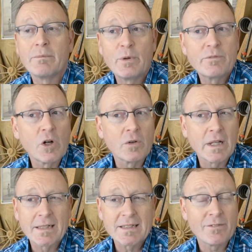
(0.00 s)
I mean, we've grown
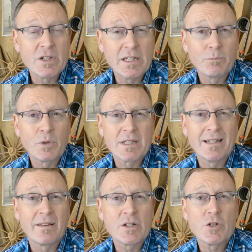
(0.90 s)
like
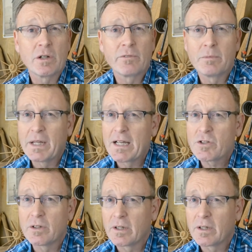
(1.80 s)
17% this year from last year.